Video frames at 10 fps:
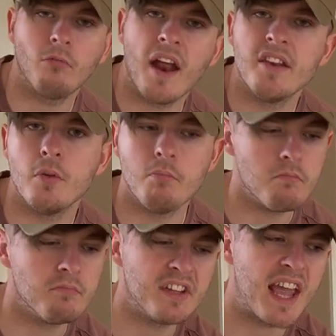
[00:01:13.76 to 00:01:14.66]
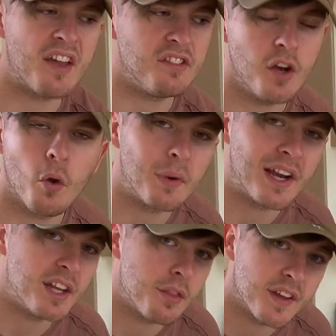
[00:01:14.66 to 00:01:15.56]
a, a random guess. You don't win
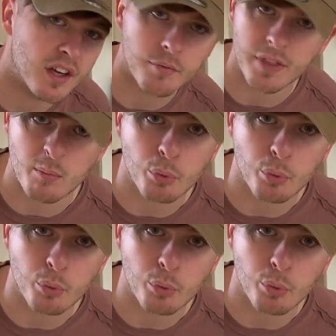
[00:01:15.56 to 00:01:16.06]
anything other than